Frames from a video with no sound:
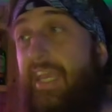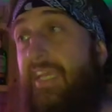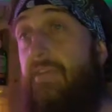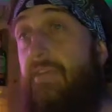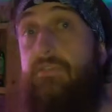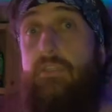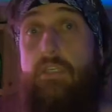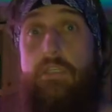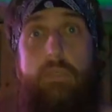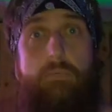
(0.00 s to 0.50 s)
Give
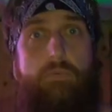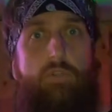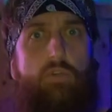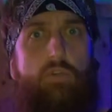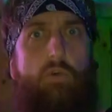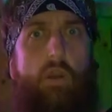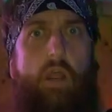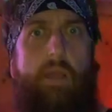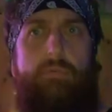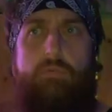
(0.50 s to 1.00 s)
us a
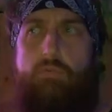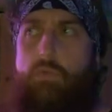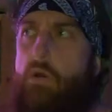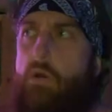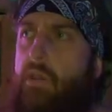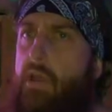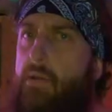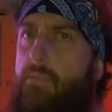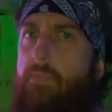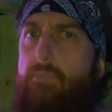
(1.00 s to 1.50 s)
subscribe as well,
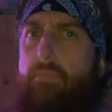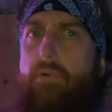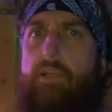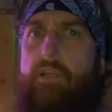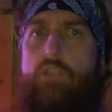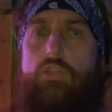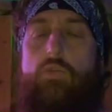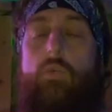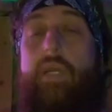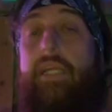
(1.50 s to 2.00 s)
that'd be pretty
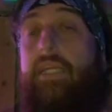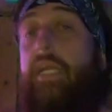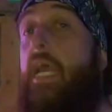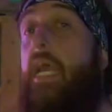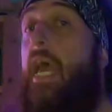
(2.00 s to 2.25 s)
sweet.